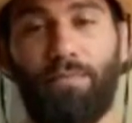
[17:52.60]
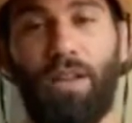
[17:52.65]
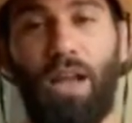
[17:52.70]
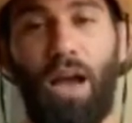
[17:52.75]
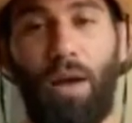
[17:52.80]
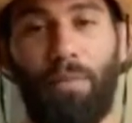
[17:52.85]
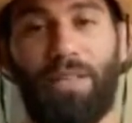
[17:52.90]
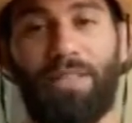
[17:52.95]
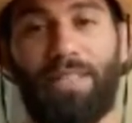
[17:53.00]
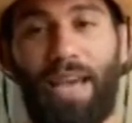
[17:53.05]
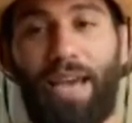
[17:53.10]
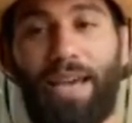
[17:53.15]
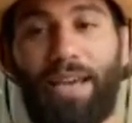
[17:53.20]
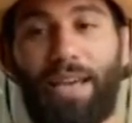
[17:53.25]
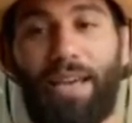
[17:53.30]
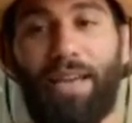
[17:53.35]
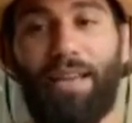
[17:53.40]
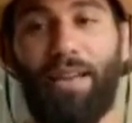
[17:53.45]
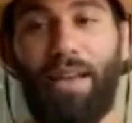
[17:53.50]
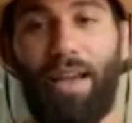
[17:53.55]
I'm gonna take
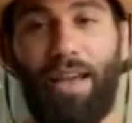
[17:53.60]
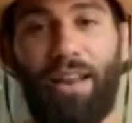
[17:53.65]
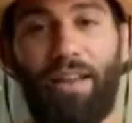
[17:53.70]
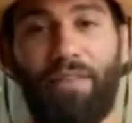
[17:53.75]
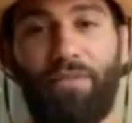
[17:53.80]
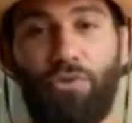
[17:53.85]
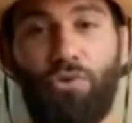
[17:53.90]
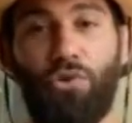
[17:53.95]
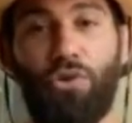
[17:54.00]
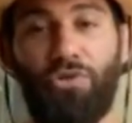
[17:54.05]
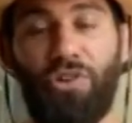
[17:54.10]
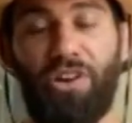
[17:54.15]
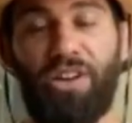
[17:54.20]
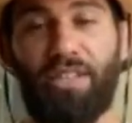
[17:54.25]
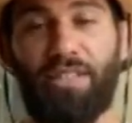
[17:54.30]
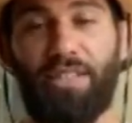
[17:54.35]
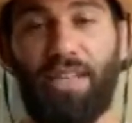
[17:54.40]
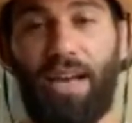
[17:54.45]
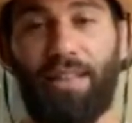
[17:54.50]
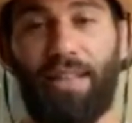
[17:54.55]
it. And if you agree to
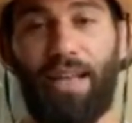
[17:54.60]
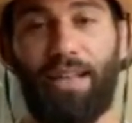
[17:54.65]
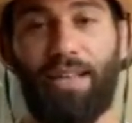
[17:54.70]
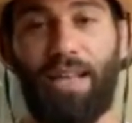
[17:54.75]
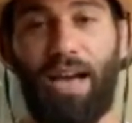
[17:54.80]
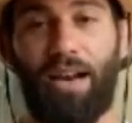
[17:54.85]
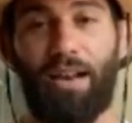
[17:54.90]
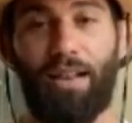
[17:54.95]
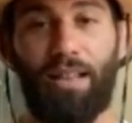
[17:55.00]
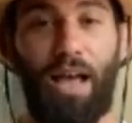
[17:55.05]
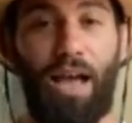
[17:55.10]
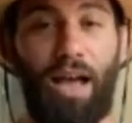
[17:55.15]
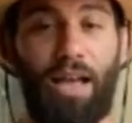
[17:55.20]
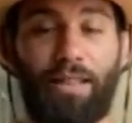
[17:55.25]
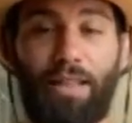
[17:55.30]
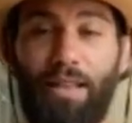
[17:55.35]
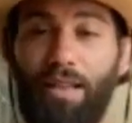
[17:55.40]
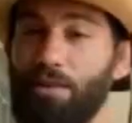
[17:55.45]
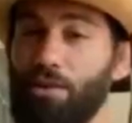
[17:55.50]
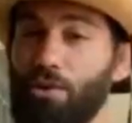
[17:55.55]
sign that dotted line,
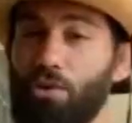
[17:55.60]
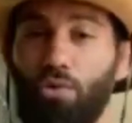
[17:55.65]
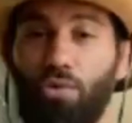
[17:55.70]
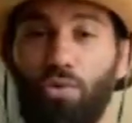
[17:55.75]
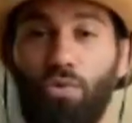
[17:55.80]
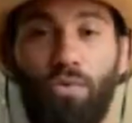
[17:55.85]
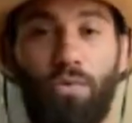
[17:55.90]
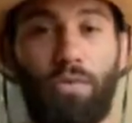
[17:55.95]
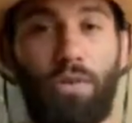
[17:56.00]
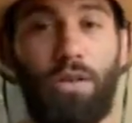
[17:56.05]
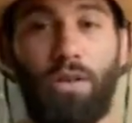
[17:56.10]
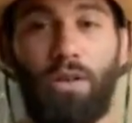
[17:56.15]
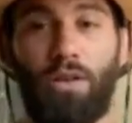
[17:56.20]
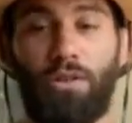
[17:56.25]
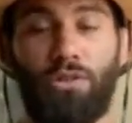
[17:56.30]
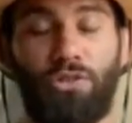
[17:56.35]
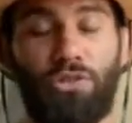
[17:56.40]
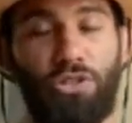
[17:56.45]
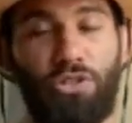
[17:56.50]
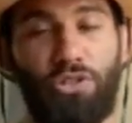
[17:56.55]
then cool.
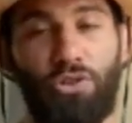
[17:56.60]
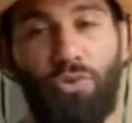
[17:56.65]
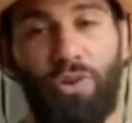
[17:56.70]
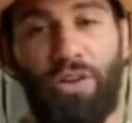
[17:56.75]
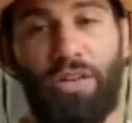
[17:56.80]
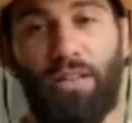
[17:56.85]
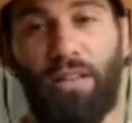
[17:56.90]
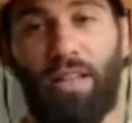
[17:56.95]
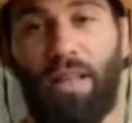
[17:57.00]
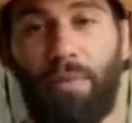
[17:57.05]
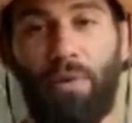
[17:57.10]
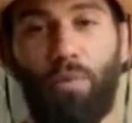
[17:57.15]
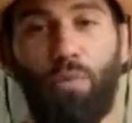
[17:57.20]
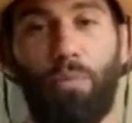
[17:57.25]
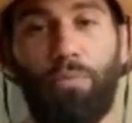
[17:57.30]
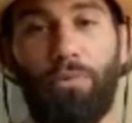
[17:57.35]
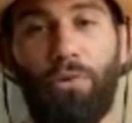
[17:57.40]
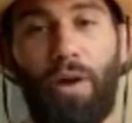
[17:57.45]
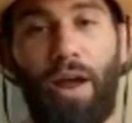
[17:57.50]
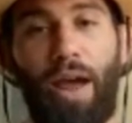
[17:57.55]
You just agree to let me
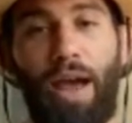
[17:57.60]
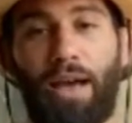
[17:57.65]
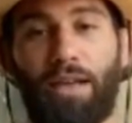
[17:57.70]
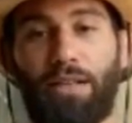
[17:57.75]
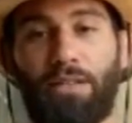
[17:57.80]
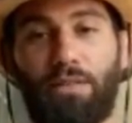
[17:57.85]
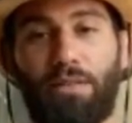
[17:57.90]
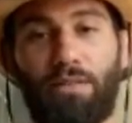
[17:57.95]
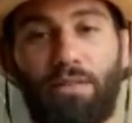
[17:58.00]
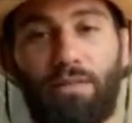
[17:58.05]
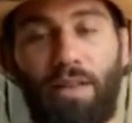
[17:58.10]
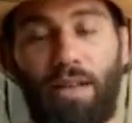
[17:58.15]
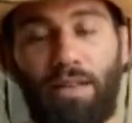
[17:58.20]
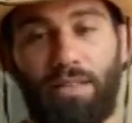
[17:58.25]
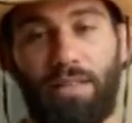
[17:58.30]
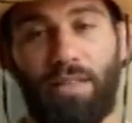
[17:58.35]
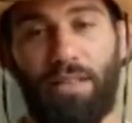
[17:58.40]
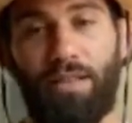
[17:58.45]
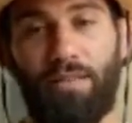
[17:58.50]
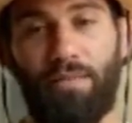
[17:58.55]
whoop your ass, and that's
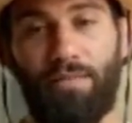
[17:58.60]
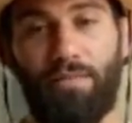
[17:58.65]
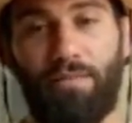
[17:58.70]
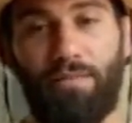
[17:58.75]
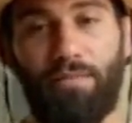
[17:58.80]
it.